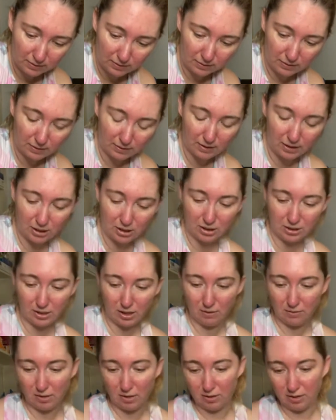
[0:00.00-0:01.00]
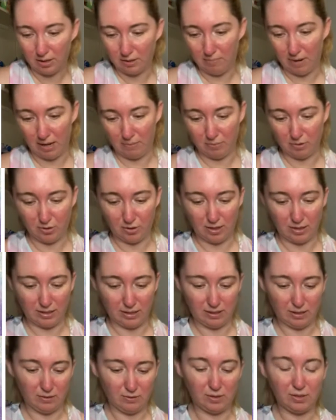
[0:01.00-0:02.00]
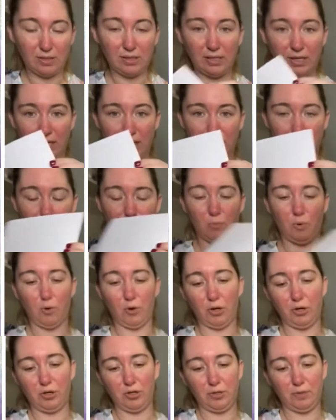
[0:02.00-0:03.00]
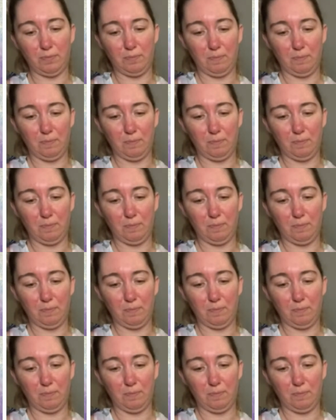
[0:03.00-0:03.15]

that it just goes onto the paper so I can get those clean borders.